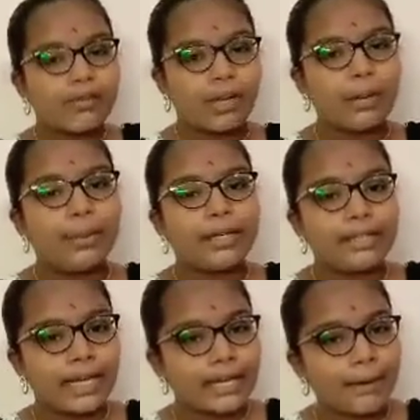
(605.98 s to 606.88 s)
will be
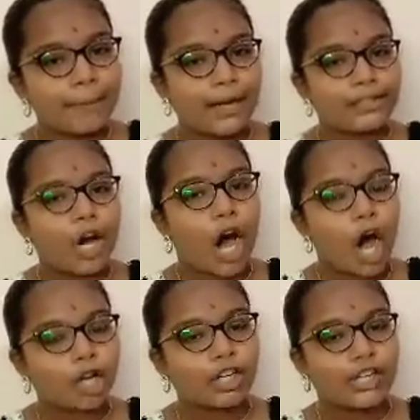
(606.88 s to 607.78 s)
taken by the
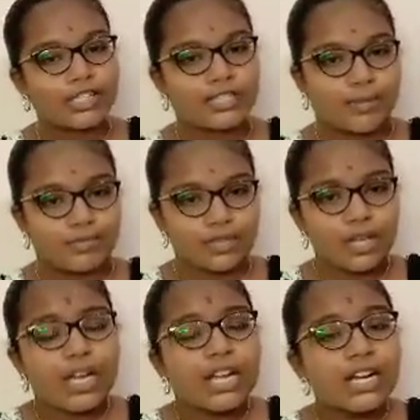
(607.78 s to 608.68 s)
organisms.
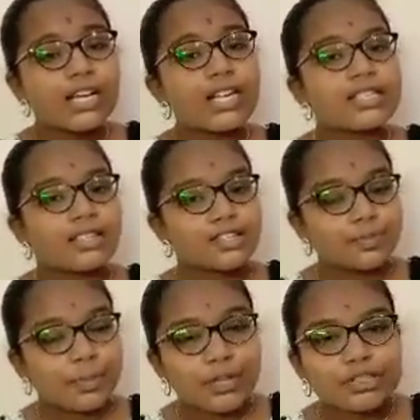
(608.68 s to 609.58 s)
It is a
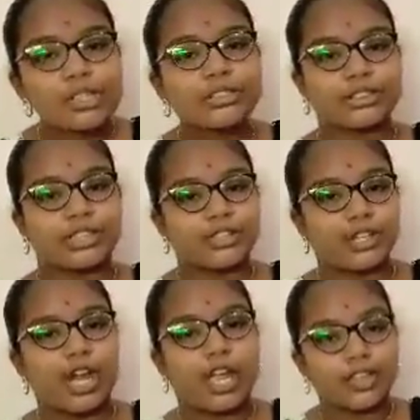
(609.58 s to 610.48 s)
special
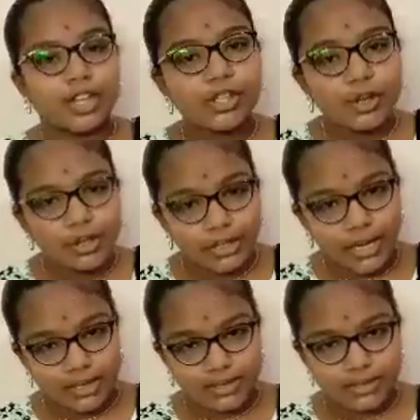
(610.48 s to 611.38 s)
structure in the
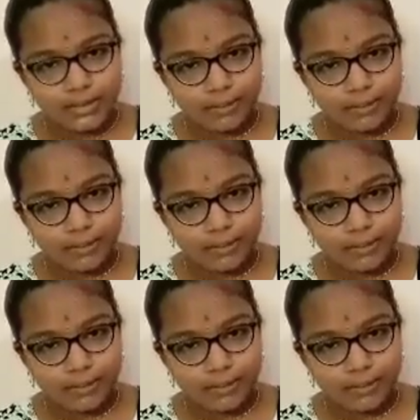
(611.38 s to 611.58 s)
nucleus.